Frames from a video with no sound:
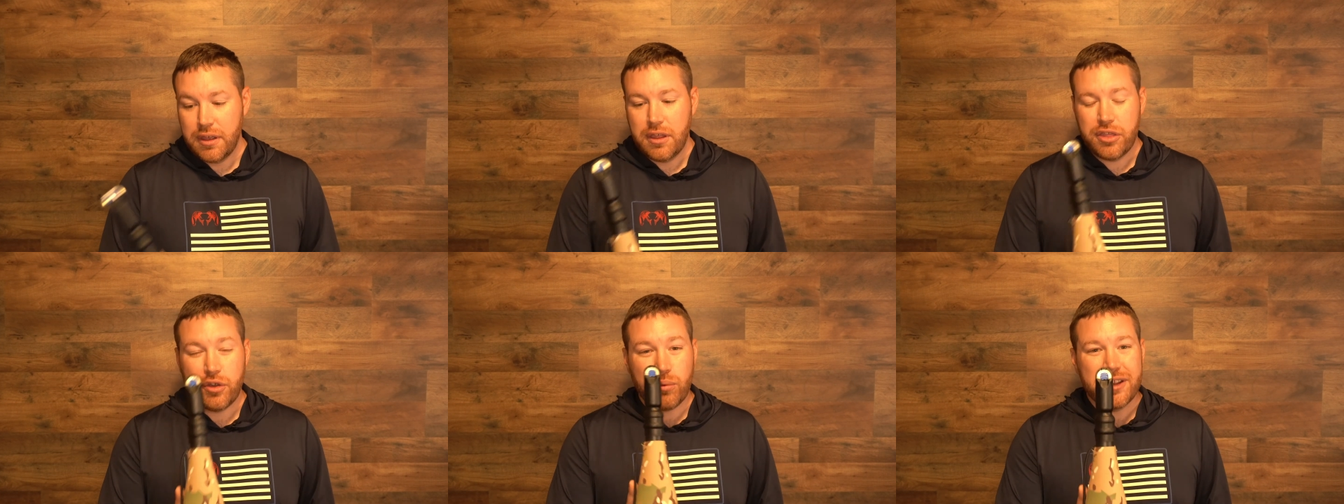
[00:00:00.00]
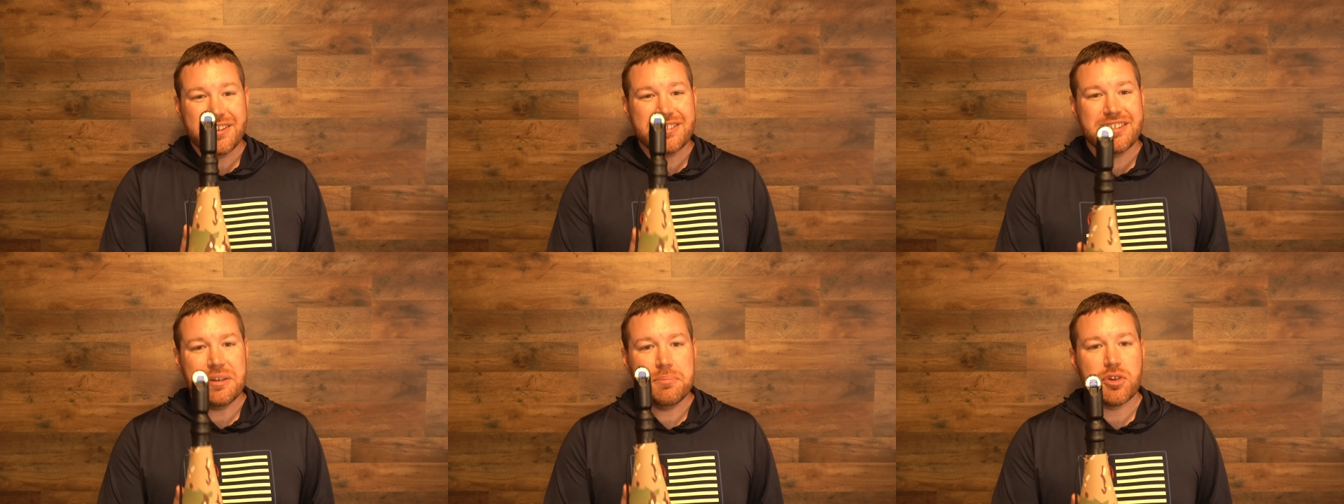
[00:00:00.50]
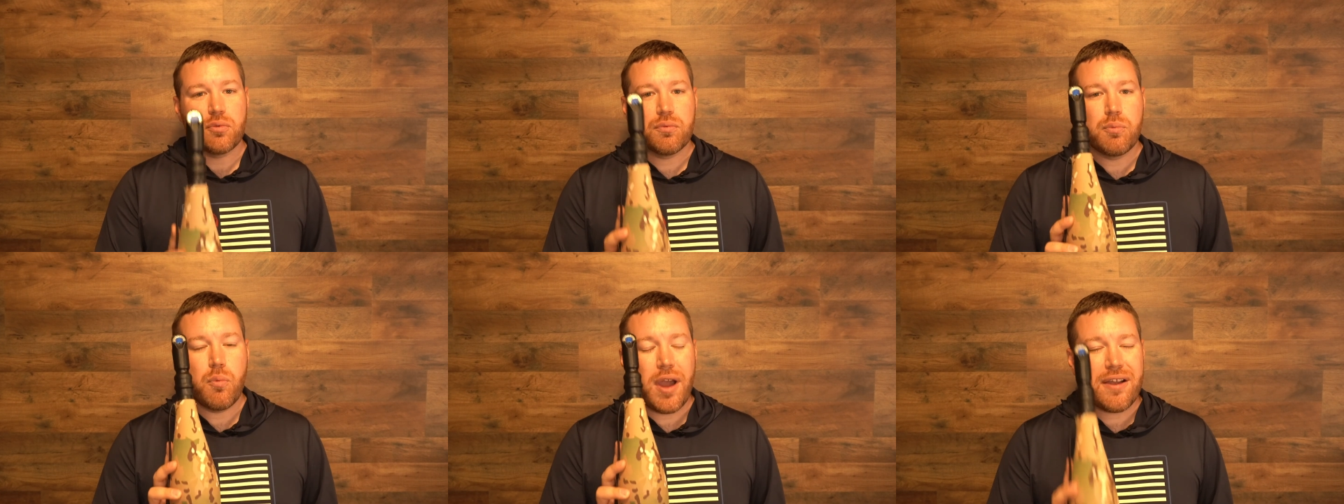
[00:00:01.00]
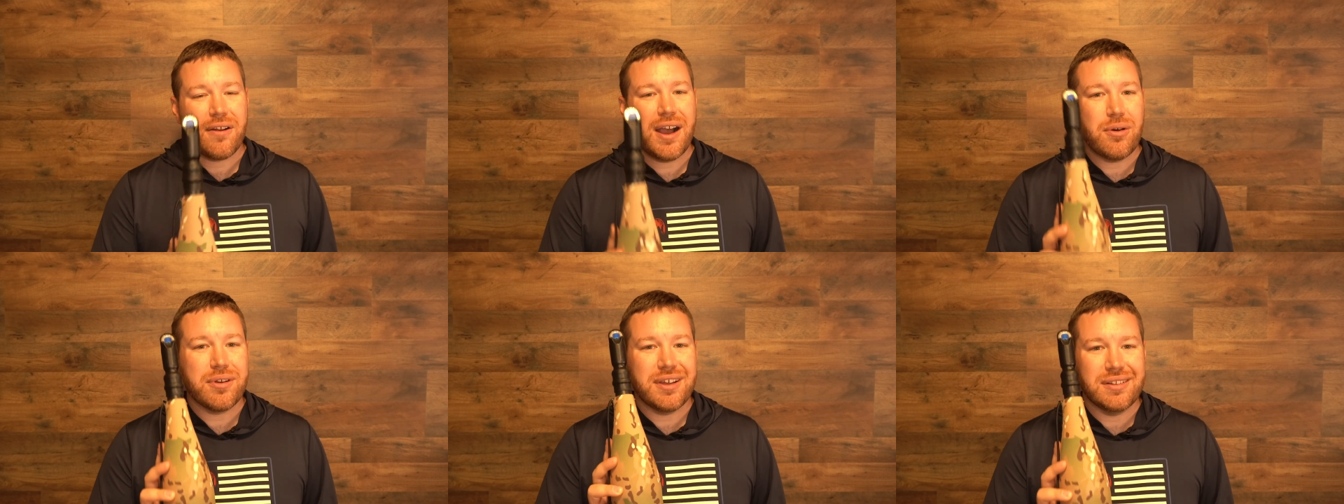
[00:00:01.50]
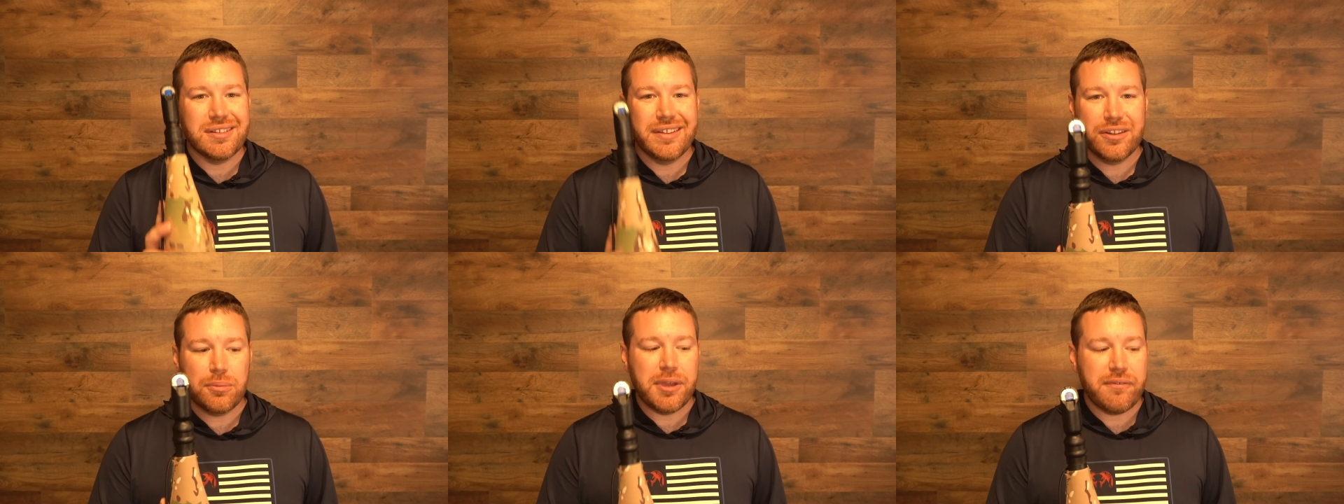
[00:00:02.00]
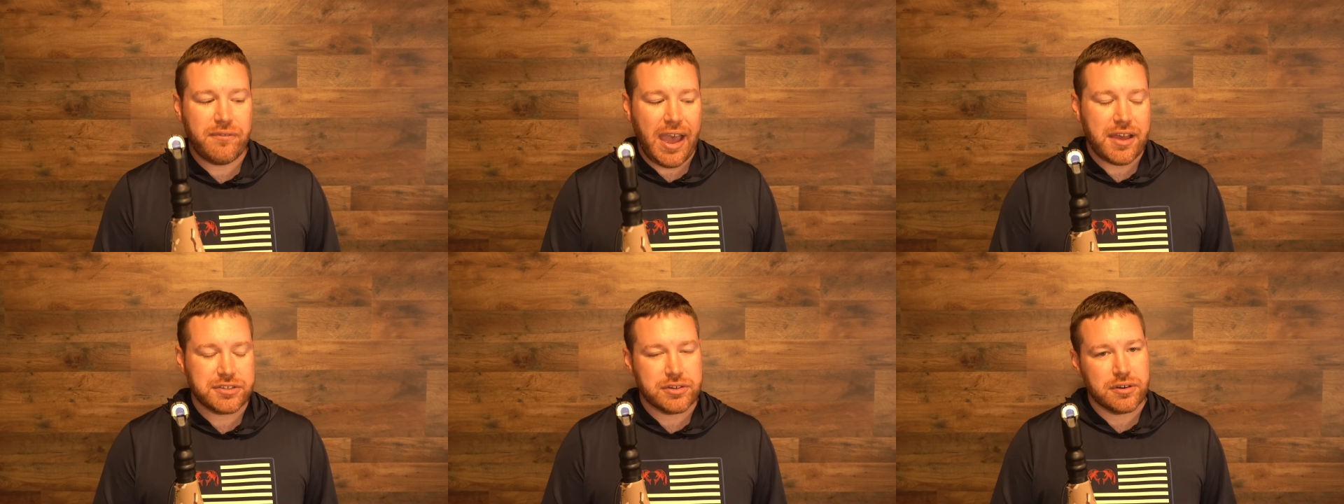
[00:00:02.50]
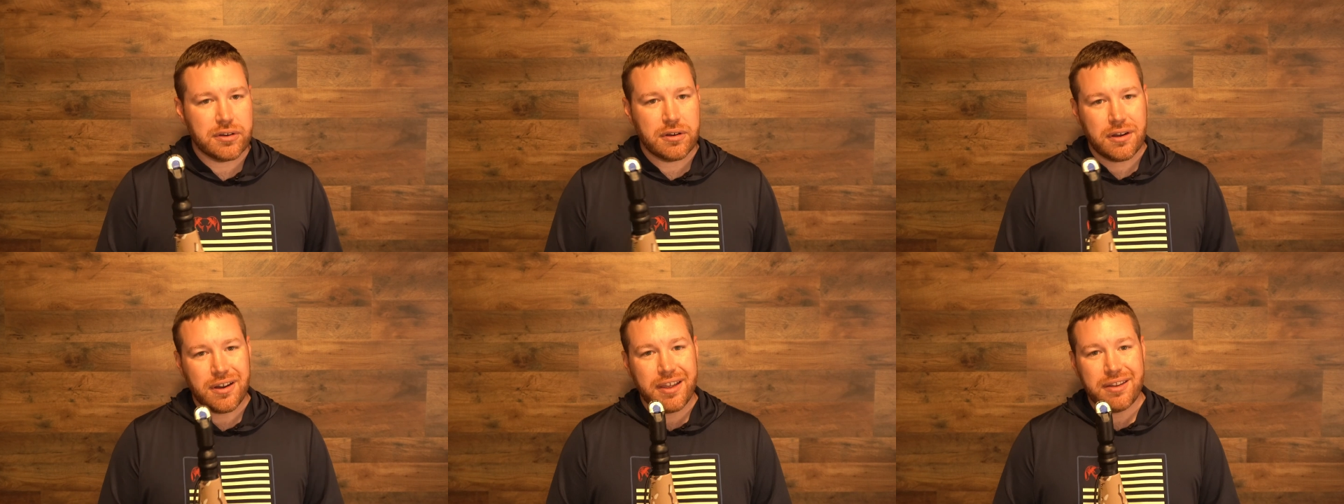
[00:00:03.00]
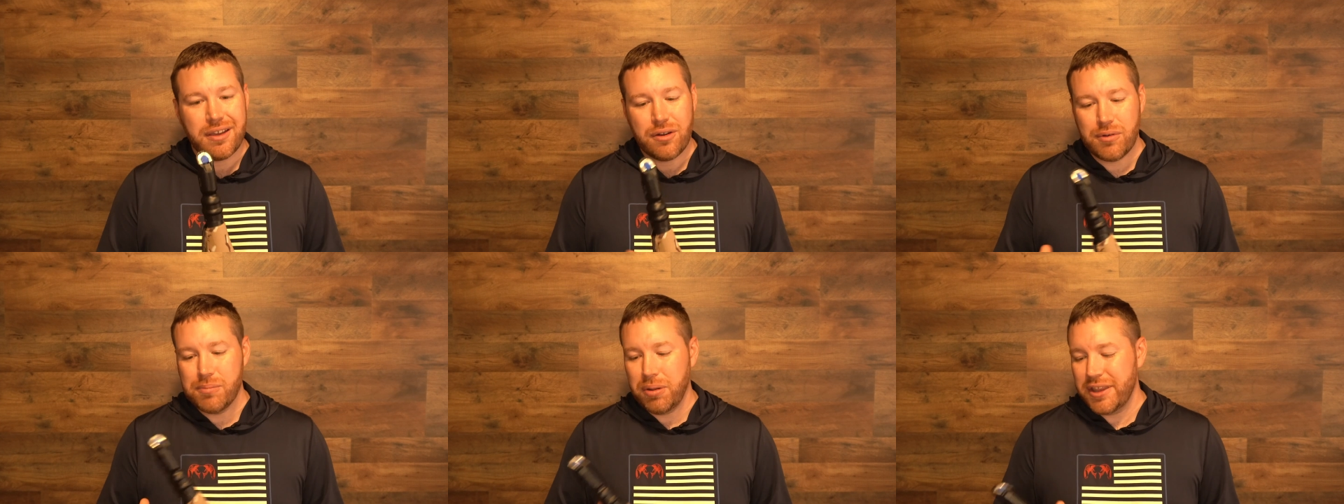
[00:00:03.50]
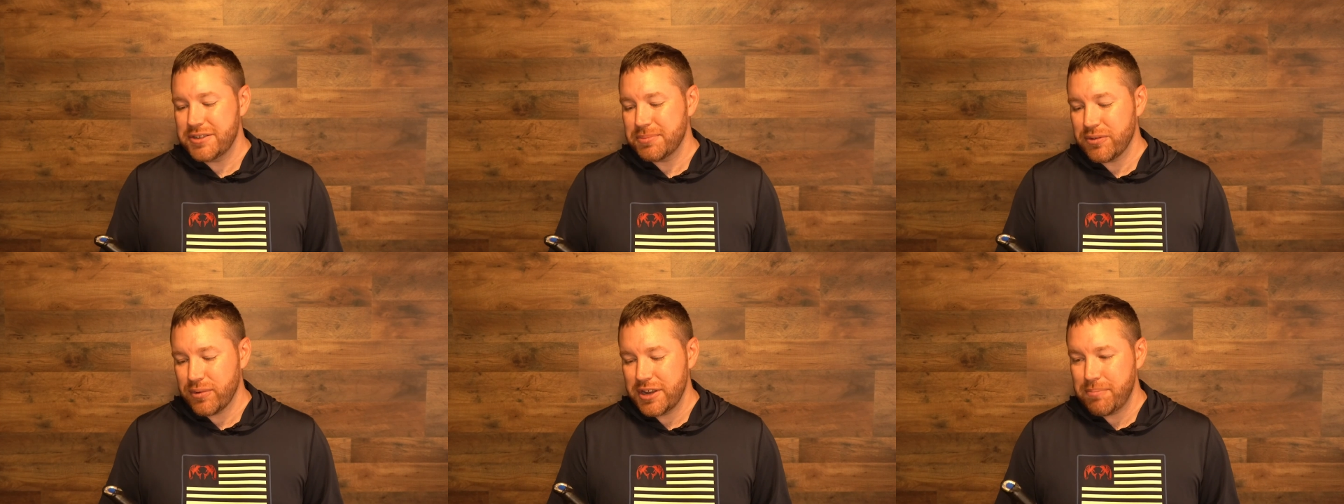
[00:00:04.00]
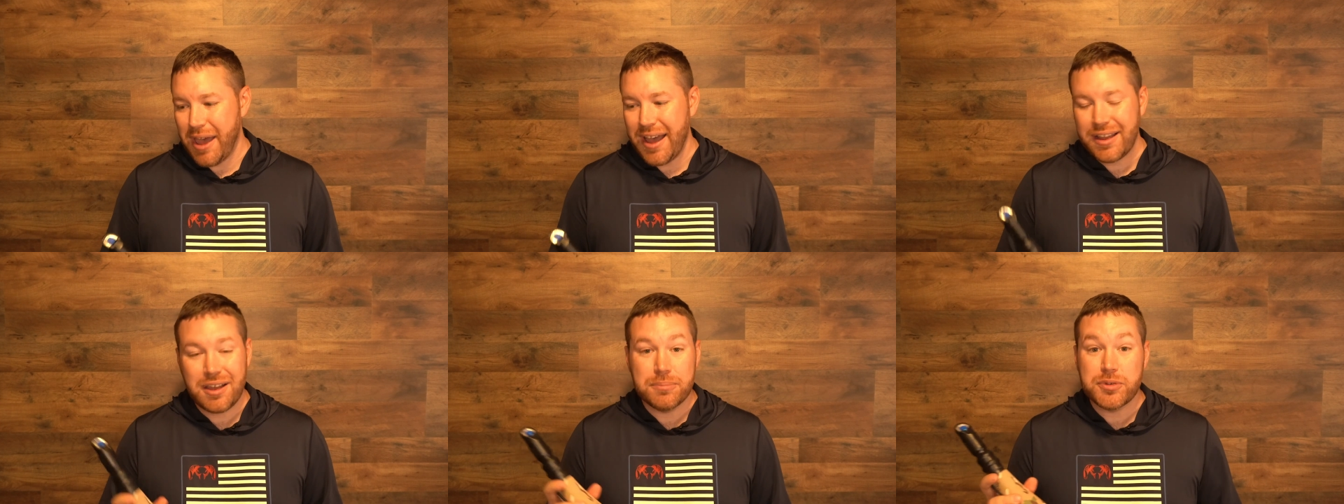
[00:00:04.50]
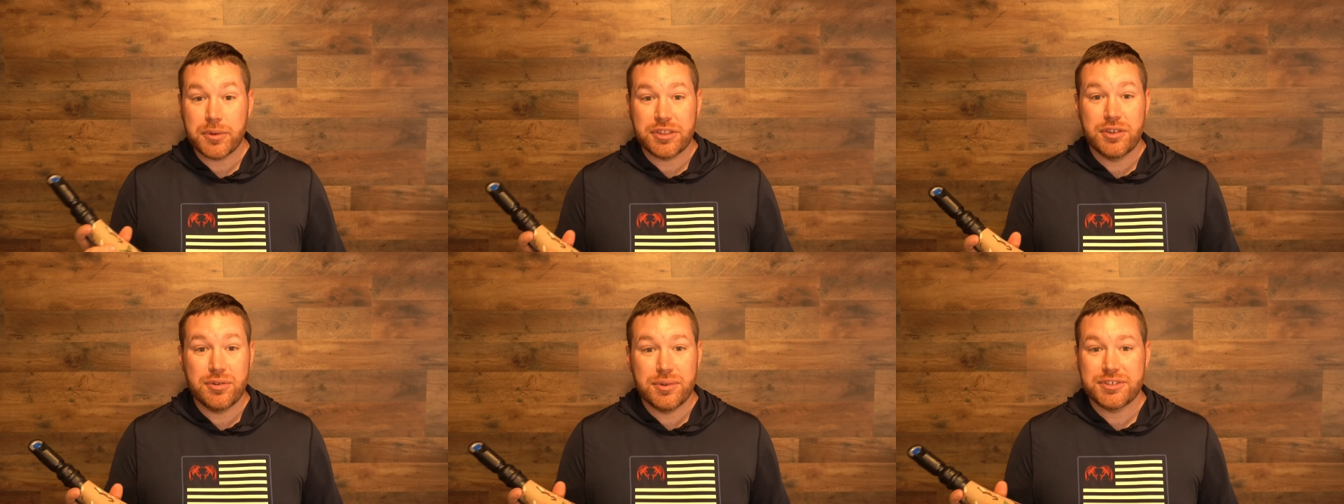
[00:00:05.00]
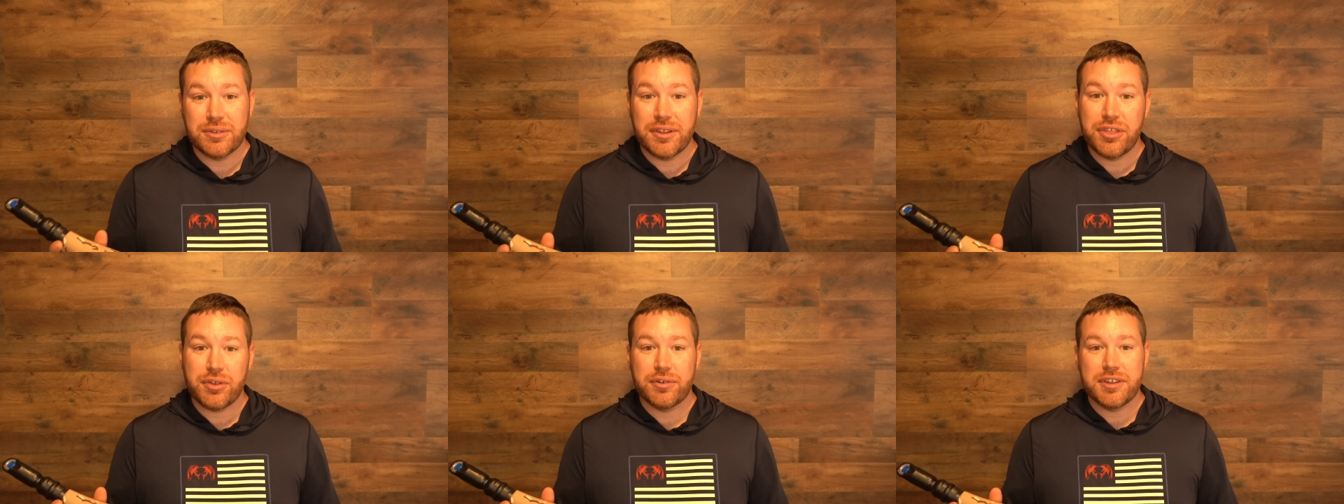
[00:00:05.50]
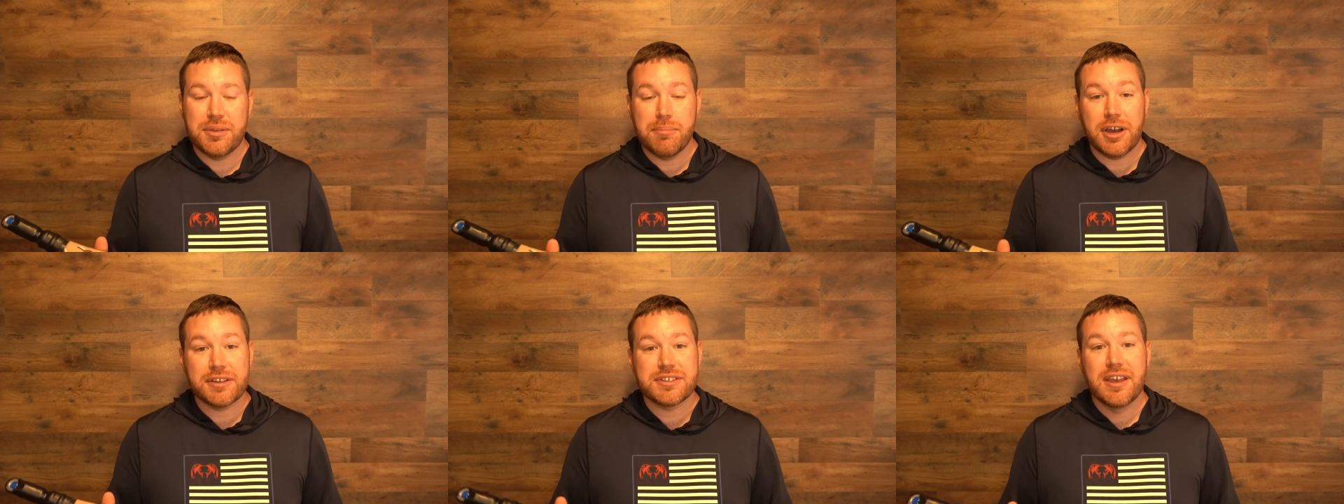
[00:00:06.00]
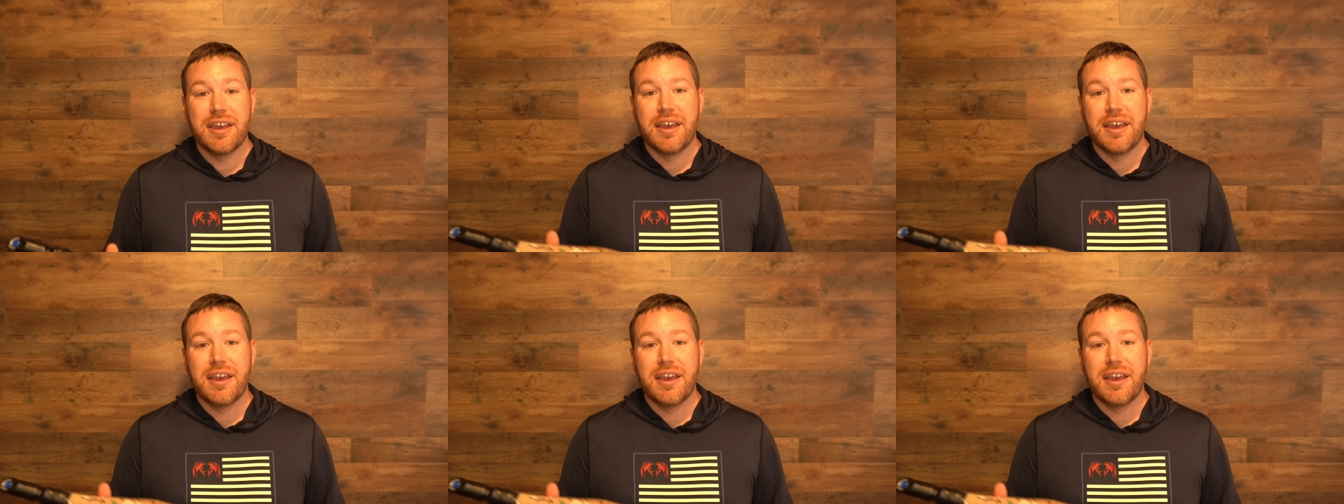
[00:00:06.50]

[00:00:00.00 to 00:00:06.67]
the reeds seem to wear out a little bit faster, all right? A replacement reed pack comes with two. It's only 13 bucks.